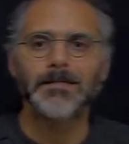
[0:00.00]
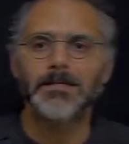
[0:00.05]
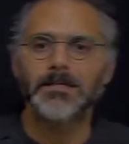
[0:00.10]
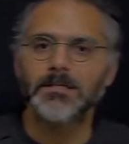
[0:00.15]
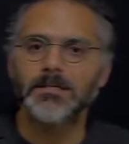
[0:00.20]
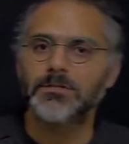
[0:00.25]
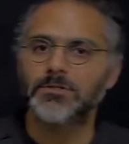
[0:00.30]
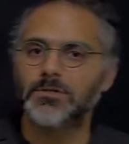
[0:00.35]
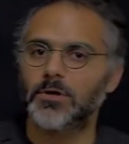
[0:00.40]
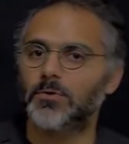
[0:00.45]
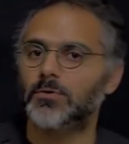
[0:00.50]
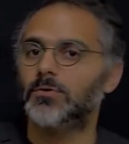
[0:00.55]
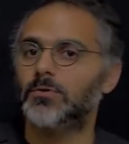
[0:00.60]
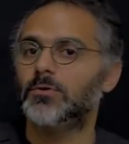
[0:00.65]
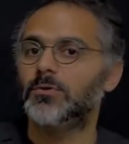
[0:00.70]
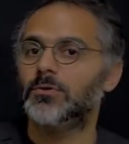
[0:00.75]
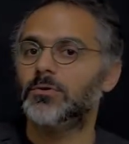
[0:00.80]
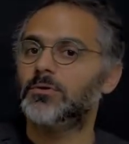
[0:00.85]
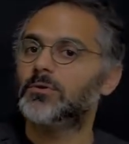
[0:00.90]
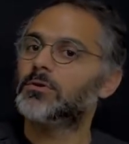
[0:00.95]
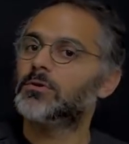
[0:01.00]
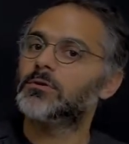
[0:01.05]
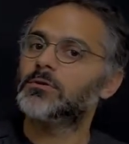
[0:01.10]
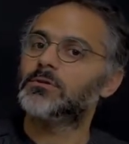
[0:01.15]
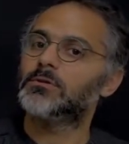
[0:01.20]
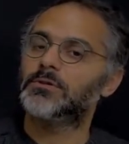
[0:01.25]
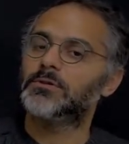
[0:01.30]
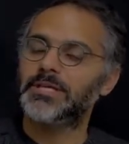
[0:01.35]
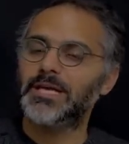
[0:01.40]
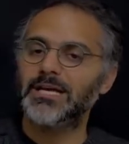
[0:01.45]
So
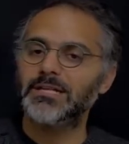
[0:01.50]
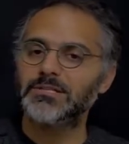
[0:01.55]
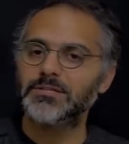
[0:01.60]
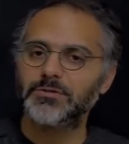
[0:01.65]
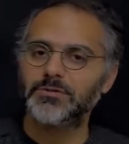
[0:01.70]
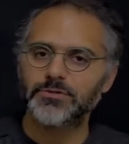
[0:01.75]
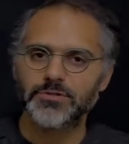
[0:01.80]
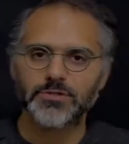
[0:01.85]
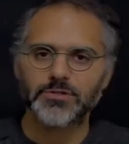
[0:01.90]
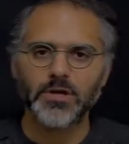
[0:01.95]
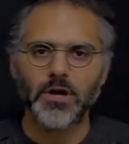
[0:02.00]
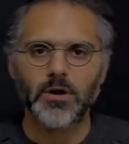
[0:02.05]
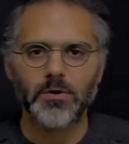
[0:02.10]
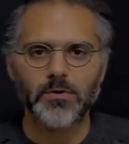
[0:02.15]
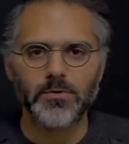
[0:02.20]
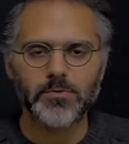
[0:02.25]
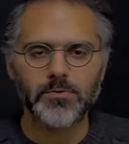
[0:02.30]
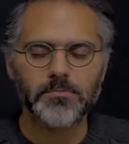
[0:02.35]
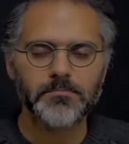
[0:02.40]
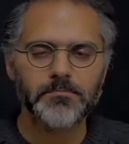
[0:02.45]
the answer is no.